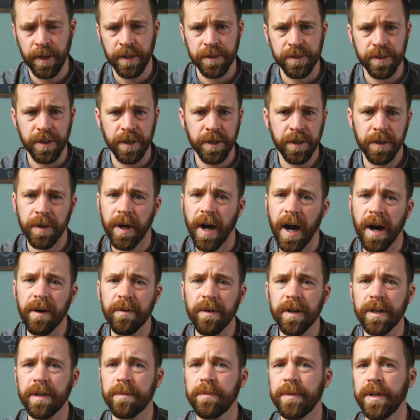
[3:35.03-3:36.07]
So I
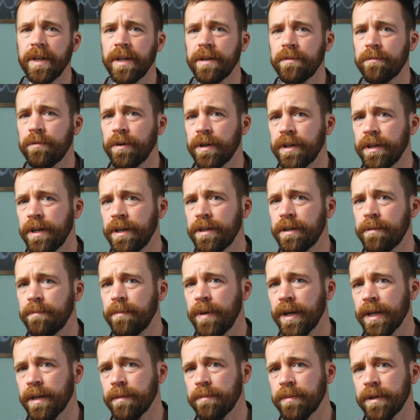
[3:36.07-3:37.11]
recommend 100
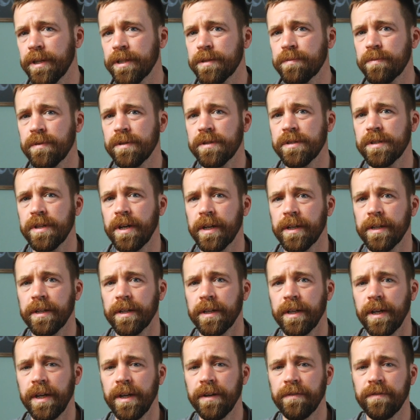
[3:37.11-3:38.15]
megabits per
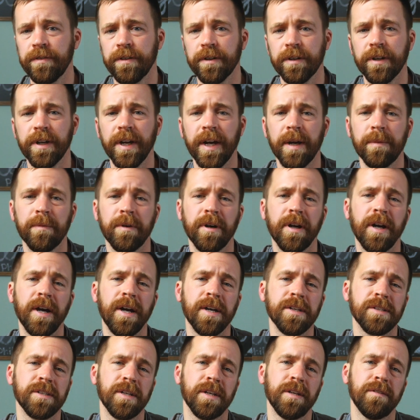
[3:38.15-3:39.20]
second if your camera
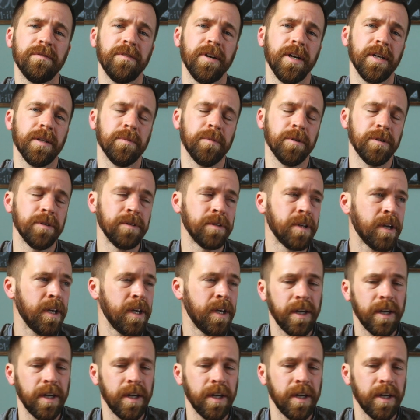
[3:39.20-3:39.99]
has that available.